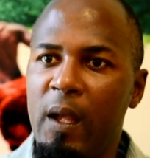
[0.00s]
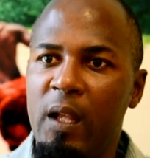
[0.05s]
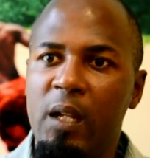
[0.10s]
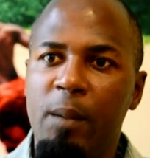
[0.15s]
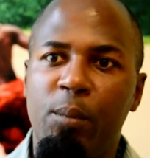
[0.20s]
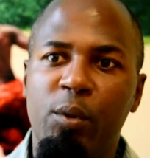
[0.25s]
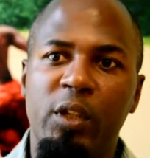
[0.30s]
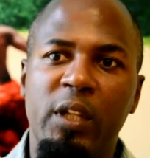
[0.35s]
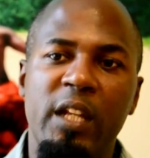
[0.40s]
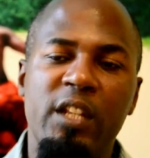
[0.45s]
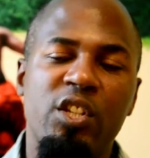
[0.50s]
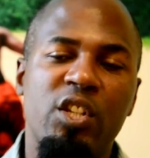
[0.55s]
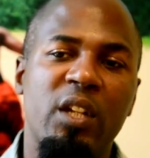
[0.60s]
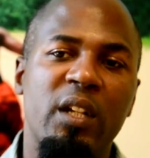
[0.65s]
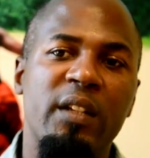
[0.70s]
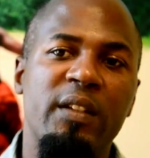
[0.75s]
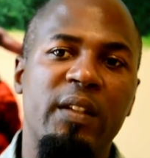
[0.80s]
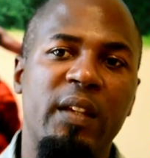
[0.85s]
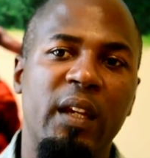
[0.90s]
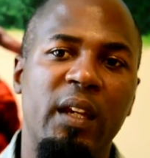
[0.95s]
The
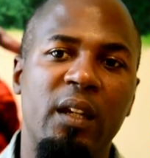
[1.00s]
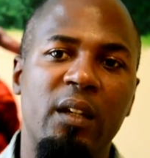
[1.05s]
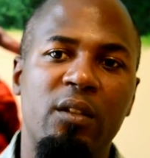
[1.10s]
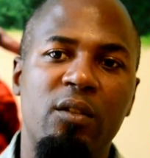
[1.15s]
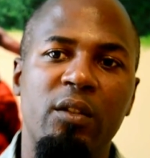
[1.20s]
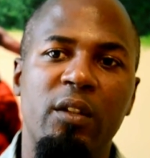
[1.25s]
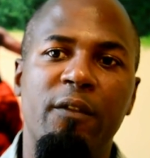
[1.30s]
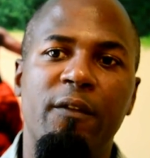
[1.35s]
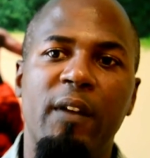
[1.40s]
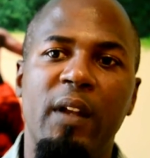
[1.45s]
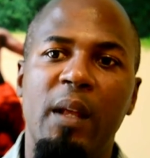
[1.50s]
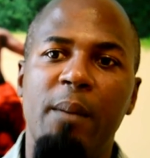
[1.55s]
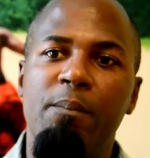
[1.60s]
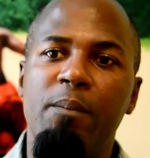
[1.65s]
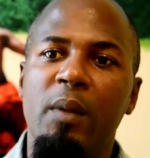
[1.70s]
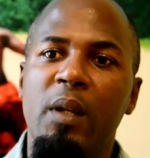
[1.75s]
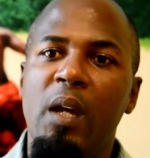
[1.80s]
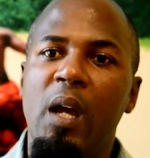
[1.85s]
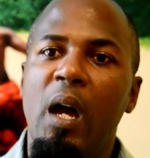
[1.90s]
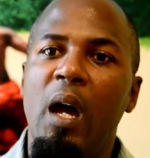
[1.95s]
potential is here to develop
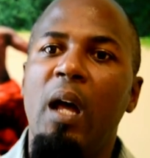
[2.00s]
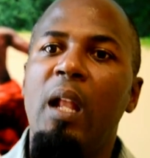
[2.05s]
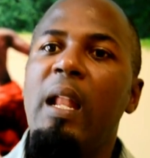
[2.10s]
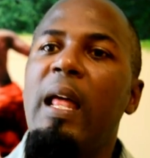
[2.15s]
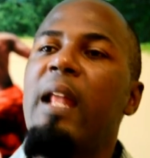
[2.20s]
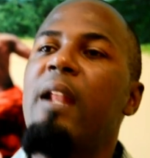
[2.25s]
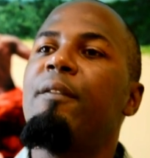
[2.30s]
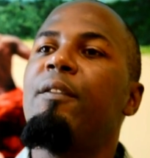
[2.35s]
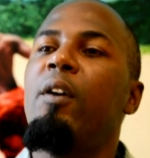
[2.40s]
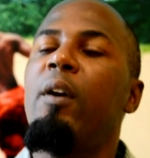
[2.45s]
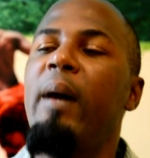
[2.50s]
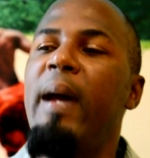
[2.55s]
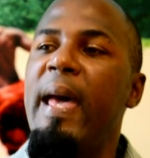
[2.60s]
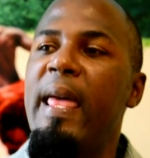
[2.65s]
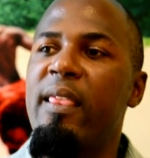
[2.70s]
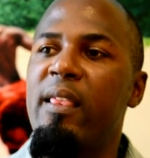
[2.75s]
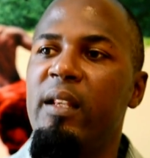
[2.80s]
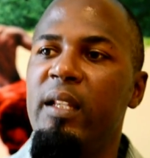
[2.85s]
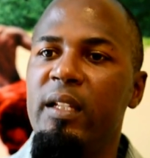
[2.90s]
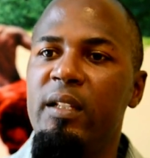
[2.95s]
a lot of our
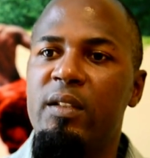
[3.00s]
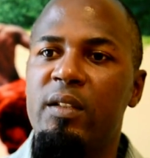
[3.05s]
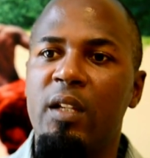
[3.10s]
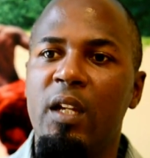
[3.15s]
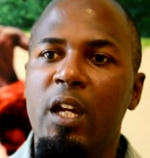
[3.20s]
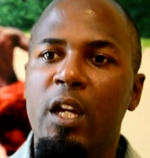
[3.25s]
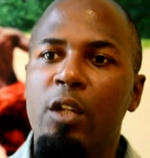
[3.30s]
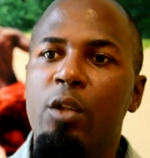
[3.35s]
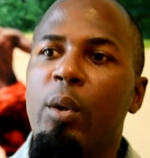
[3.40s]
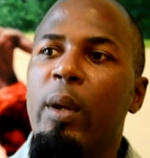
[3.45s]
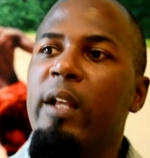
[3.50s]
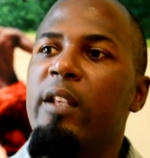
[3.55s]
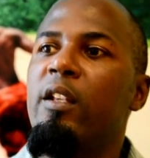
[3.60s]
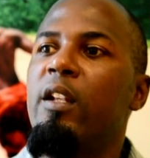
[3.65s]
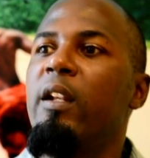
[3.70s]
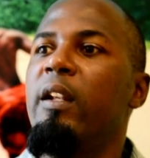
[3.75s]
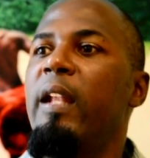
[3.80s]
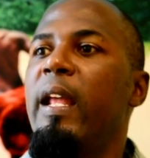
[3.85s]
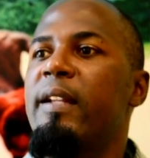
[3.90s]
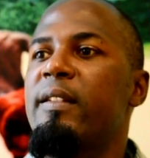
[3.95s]
athletes to get to
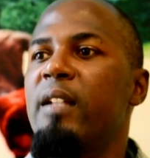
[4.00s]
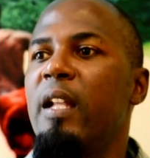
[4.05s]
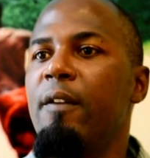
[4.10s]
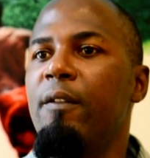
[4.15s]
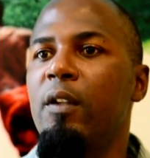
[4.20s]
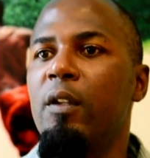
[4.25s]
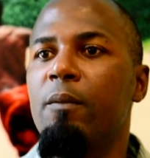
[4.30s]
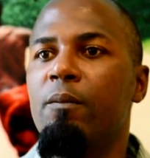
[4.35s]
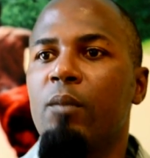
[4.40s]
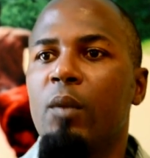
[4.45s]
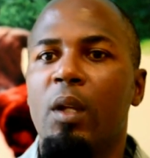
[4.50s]
the next level.